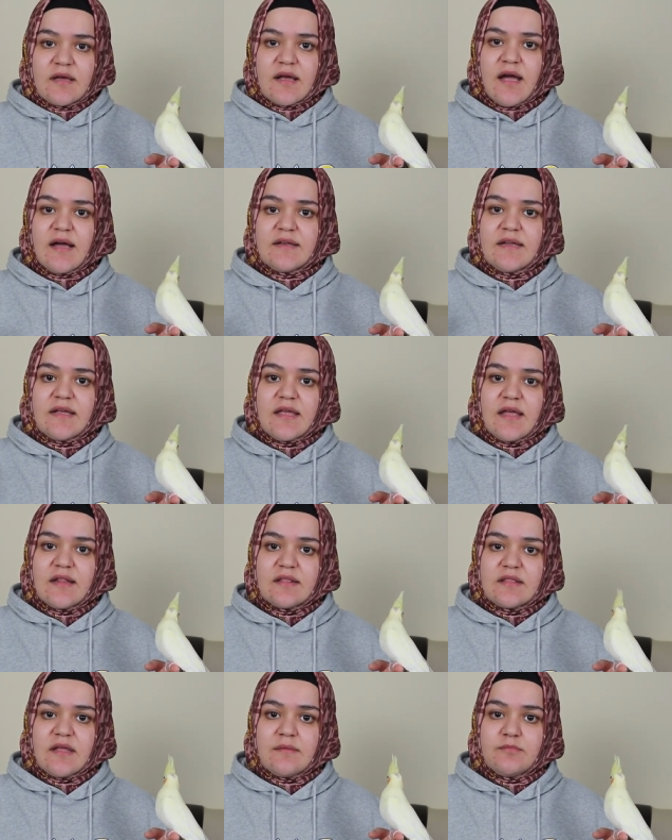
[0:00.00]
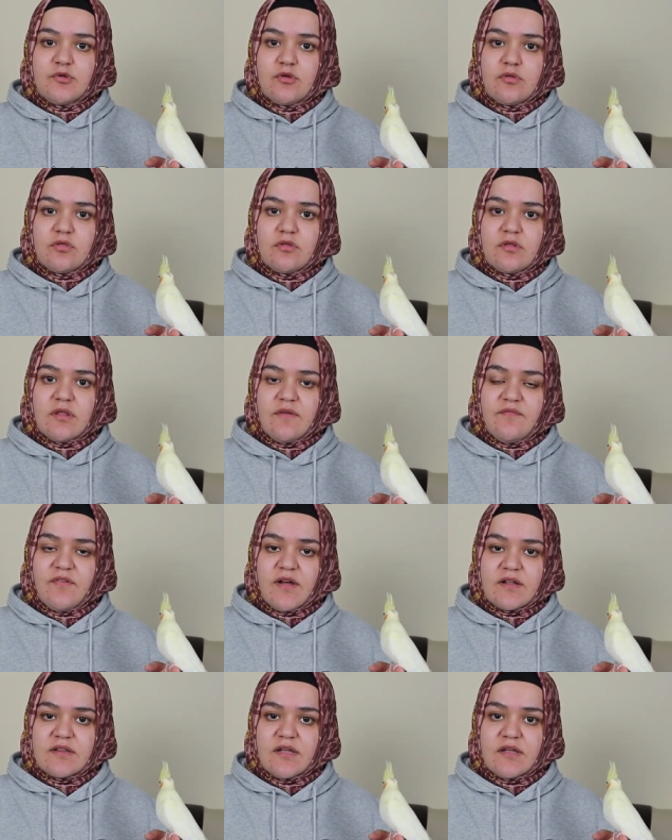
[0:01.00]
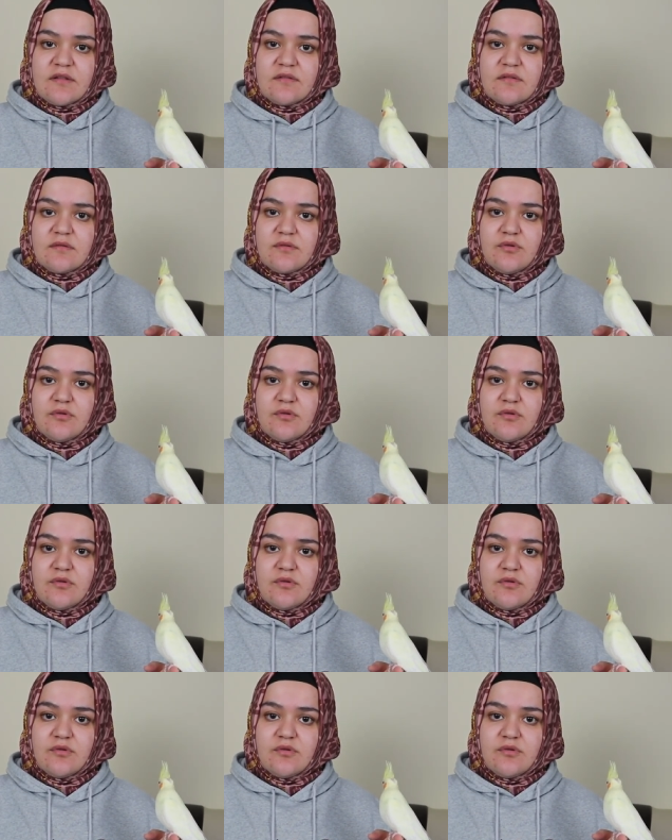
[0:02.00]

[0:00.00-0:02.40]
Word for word: kind of get them used to the fact that